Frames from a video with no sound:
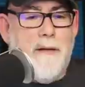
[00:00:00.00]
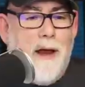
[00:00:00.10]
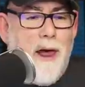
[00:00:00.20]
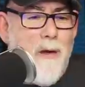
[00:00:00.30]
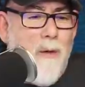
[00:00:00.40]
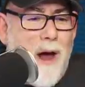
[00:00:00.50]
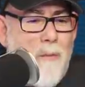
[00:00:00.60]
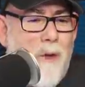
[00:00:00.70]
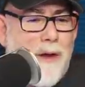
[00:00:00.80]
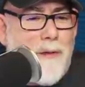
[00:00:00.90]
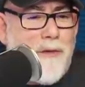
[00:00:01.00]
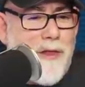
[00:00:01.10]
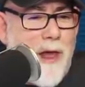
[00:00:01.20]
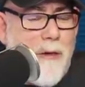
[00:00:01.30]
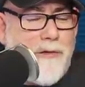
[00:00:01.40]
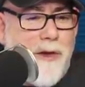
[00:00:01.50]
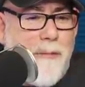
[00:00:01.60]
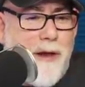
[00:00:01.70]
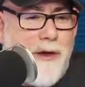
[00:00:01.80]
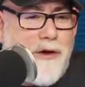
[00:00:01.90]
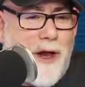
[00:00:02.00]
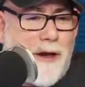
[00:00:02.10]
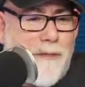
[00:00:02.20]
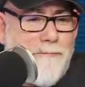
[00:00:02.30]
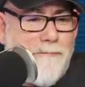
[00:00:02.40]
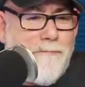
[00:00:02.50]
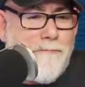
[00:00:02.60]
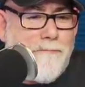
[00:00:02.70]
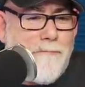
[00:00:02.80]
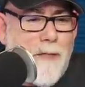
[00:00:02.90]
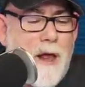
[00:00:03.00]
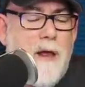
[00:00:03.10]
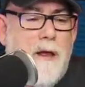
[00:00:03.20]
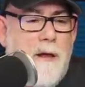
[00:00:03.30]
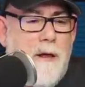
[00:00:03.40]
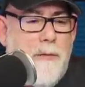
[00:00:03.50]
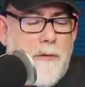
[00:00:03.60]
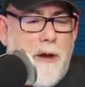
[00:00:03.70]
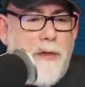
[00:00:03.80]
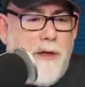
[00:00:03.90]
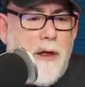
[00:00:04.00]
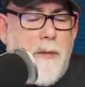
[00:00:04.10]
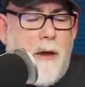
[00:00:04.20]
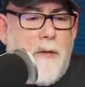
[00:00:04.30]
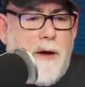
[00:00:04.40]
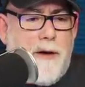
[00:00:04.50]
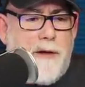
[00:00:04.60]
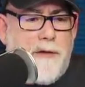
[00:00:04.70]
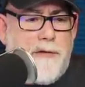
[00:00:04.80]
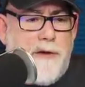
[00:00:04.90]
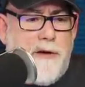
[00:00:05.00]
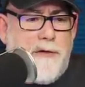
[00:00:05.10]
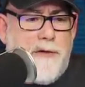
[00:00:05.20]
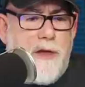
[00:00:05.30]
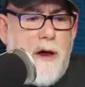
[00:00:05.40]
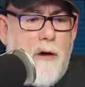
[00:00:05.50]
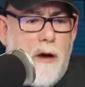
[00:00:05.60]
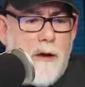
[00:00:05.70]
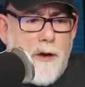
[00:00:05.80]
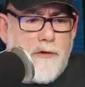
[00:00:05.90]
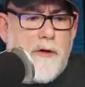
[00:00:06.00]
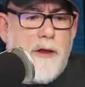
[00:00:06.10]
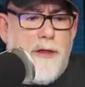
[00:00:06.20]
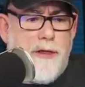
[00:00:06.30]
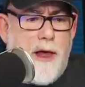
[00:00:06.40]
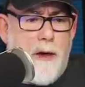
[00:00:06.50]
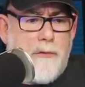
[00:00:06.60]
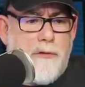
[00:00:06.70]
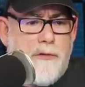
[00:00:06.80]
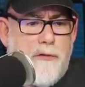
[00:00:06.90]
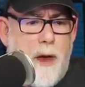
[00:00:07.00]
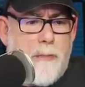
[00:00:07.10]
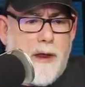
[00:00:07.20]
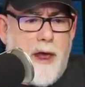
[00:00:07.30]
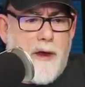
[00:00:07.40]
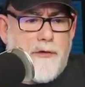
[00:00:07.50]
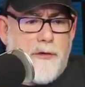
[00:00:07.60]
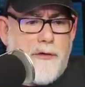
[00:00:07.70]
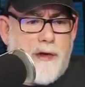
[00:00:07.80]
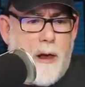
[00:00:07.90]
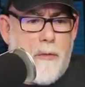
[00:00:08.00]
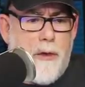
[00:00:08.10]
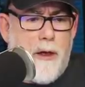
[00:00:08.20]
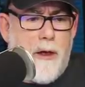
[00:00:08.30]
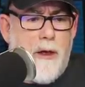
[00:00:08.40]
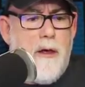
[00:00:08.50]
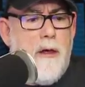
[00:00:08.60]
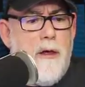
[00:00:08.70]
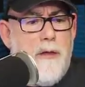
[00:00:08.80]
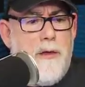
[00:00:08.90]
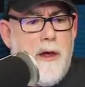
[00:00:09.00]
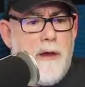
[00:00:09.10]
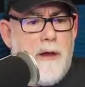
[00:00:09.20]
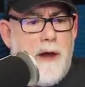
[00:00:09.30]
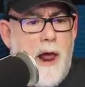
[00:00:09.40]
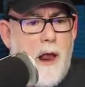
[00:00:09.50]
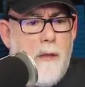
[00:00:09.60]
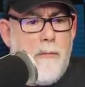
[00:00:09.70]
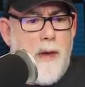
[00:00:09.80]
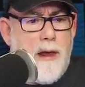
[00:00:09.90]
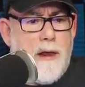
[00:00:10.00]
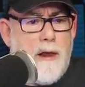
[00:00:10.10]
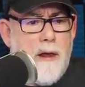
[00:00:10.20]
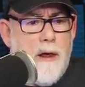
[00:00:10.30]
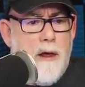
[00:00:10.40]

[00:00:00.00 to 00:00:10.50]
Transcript: Hello and welcome to the OTB channel. The great thing about Linux is there are literally thousands of applications out there that can help make